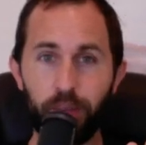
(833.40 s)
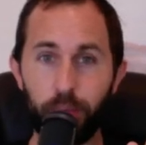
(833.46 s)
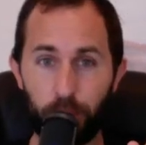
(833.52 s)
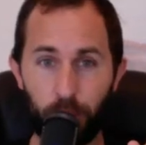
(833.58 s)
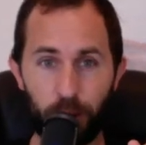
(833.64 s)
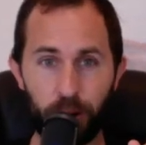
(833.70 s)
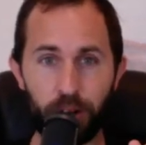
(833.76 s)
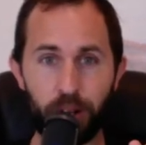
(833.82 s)

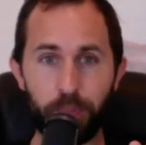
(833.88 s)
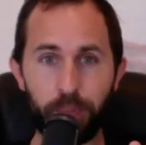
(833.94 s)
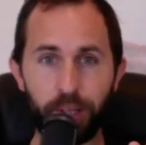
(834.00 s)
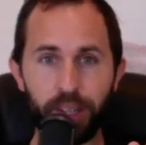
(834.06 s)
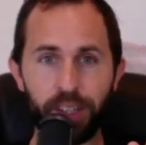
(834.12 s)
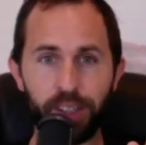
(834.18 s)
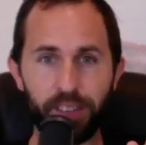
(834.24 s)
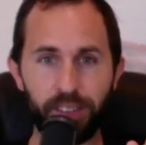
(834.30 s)
Brought it up
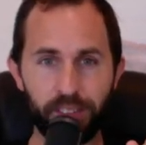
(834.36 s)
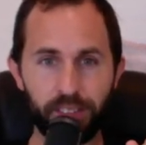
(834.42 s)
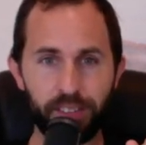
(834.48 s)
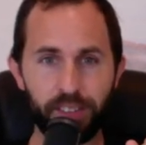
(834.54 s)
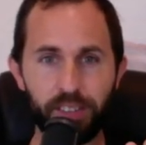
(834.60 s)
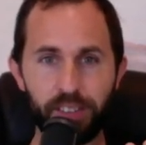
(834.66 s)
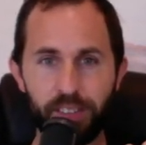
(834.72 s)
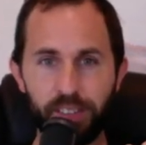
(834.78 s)
again,
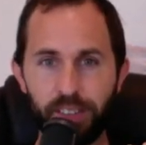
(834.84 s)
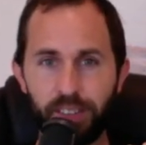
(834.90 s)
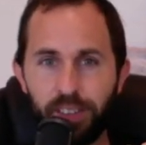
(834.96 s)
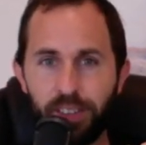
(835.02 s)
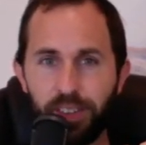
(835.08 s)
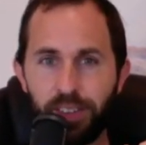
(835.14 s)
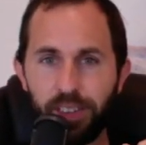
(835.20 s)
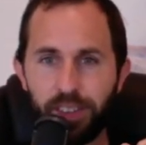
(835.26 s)

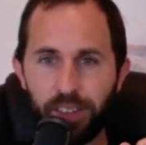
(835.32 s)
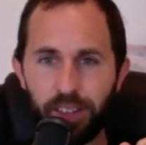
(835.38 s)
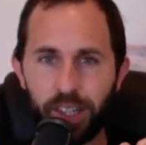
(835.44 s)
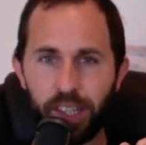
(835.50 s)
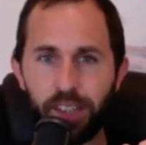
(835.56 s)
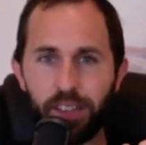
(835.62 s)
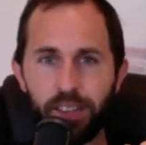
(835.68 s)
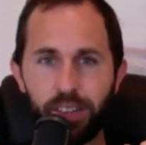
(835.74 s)
all
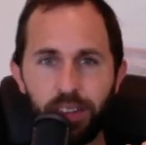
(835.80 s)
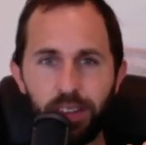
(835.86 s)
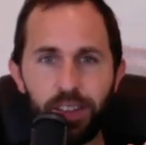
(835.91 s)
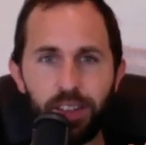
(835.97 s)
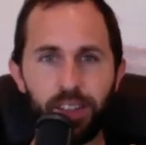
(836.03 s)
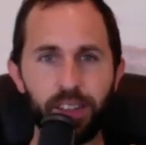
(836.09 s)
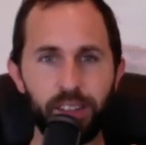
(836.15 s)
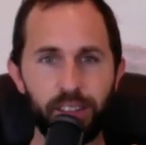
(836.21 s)
right?
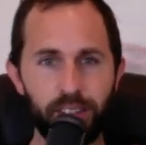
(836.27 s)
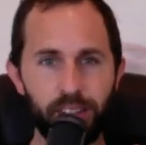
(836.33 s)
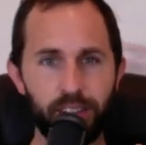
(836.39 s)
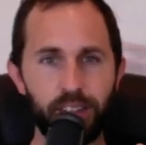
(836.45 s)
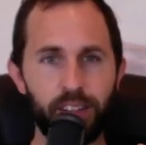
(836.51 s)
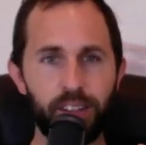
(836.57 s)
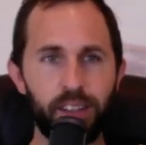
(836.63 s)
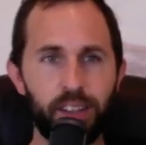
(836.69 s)

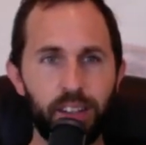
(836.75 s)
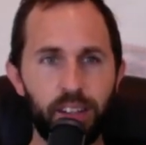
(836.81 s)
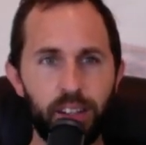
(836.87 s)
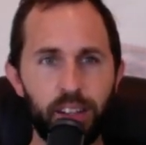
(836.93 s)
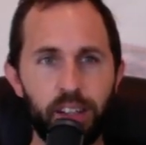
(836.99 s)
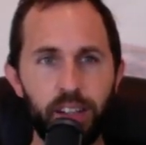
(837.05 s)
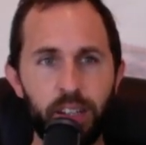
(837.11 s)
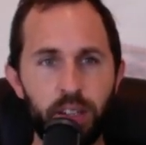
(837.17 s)

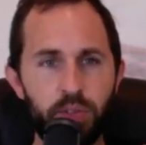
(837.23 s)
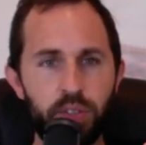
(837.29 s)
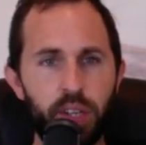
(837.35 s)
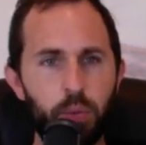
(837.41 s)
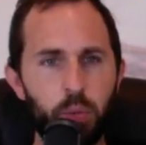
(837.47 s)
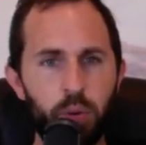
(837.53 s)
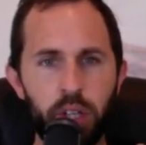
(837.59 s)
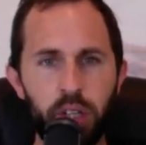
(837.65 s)
And he was
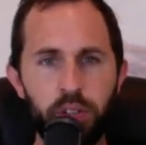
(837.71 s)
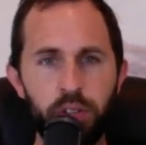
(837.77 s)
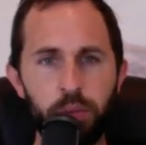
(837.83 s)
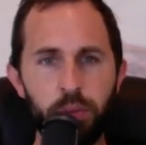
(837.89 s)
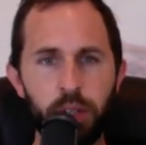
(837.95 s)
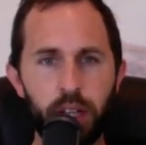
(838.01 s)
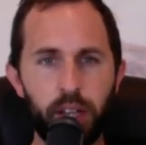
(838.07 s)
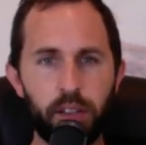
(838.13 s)
like, what are you
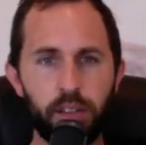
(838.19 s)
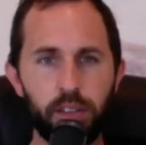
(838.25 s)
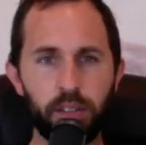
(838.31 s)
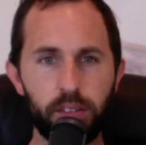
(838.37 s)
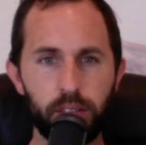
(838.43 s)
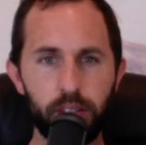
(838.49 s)
doing now?